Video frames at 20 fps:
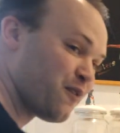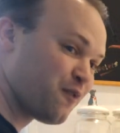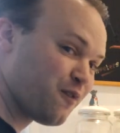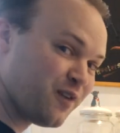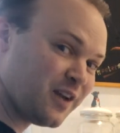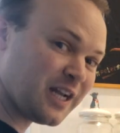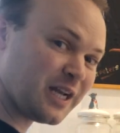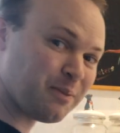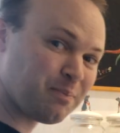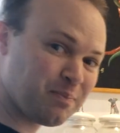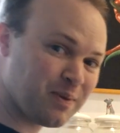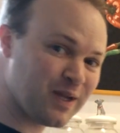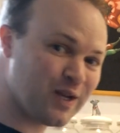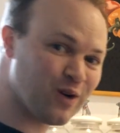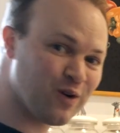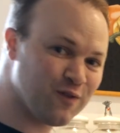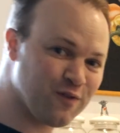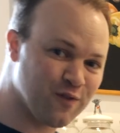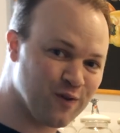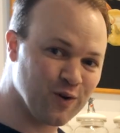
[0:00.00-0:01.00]

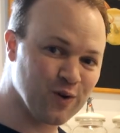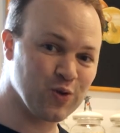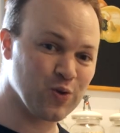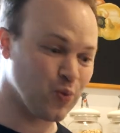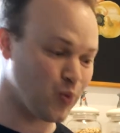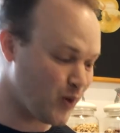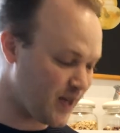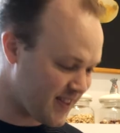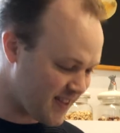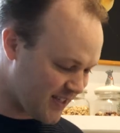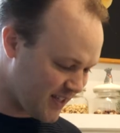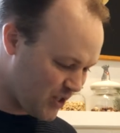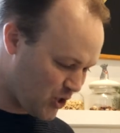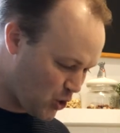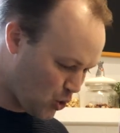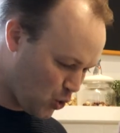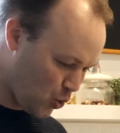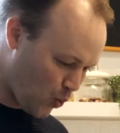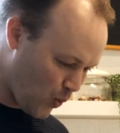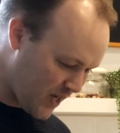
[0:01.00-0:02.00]
Filipino food with a
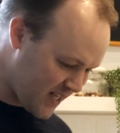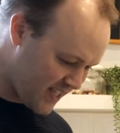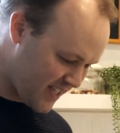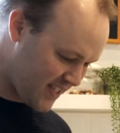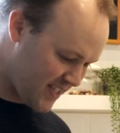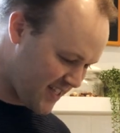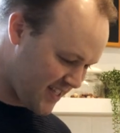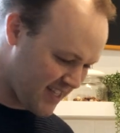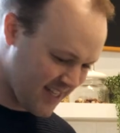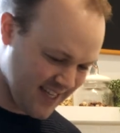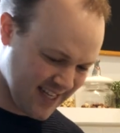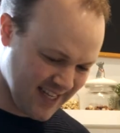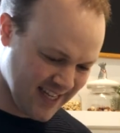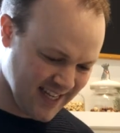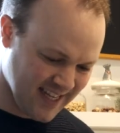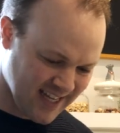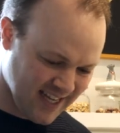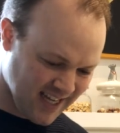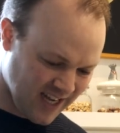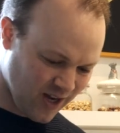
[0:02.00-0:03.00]
twist.
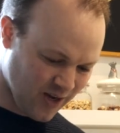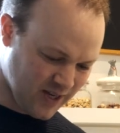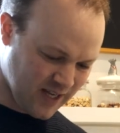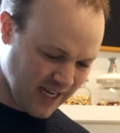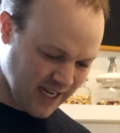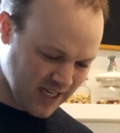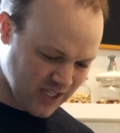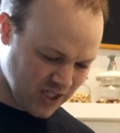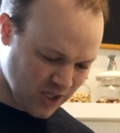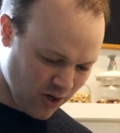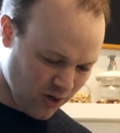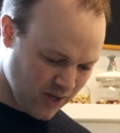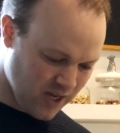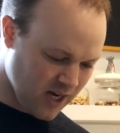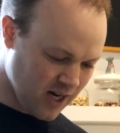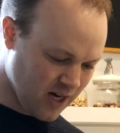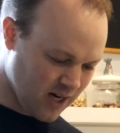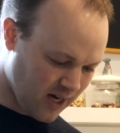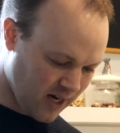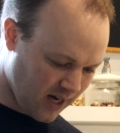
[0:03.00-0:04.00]
Okay, so
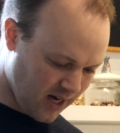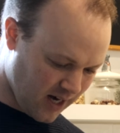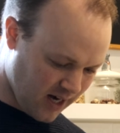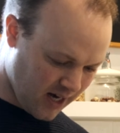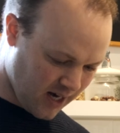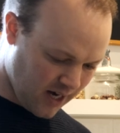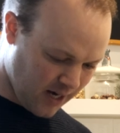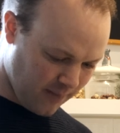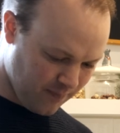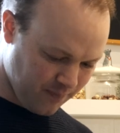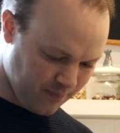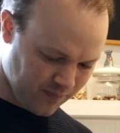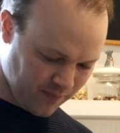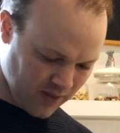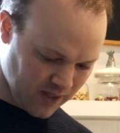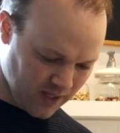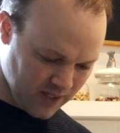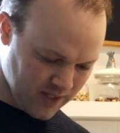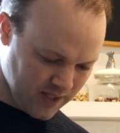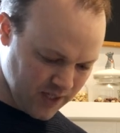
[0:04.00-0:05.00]
here,
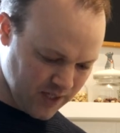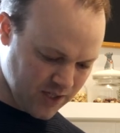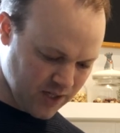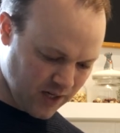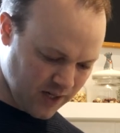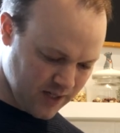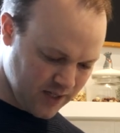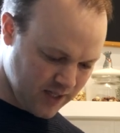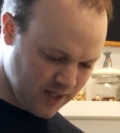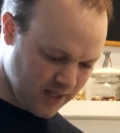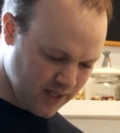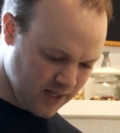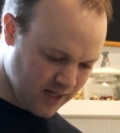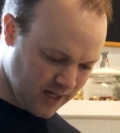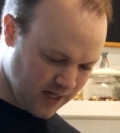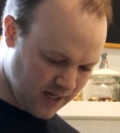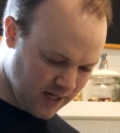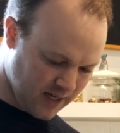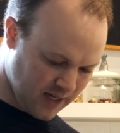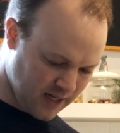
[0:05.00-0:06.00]
these are
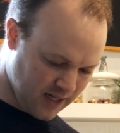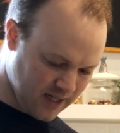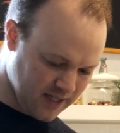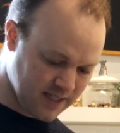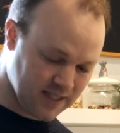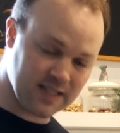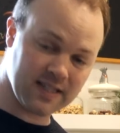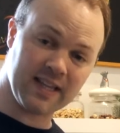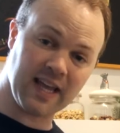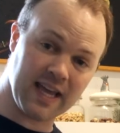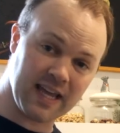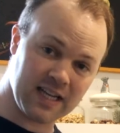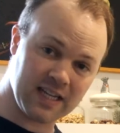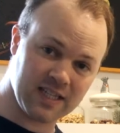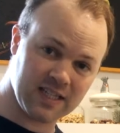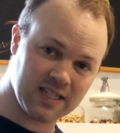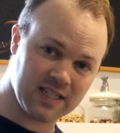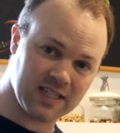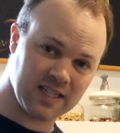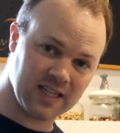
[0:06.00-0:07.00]
the
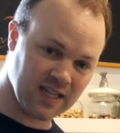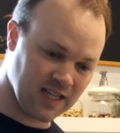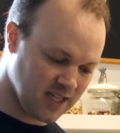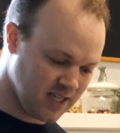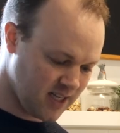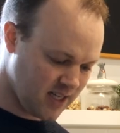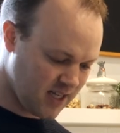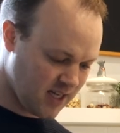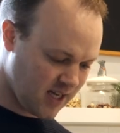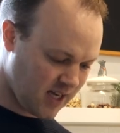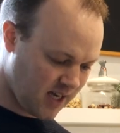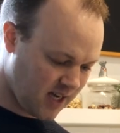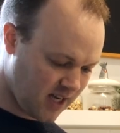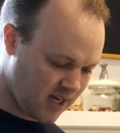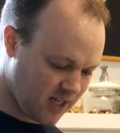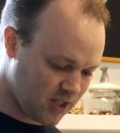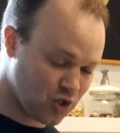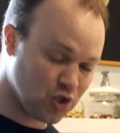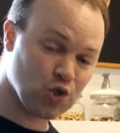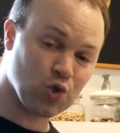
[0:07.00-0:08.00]
steaks,
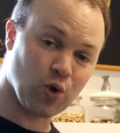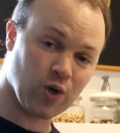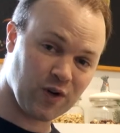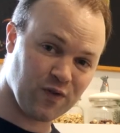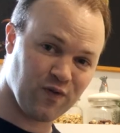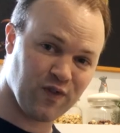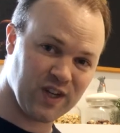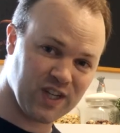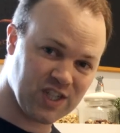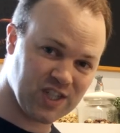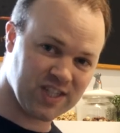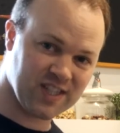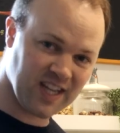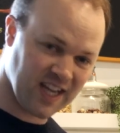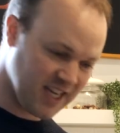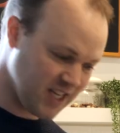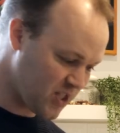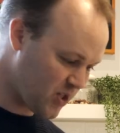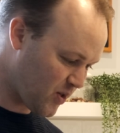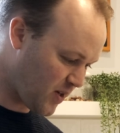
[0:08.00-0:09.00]
swordfish
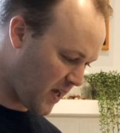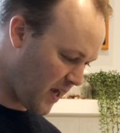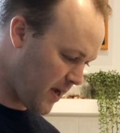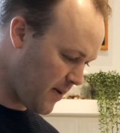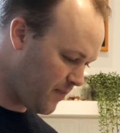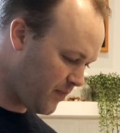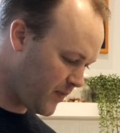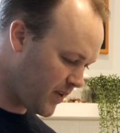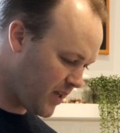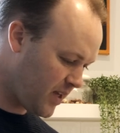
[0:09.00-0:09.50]
steaks, okay?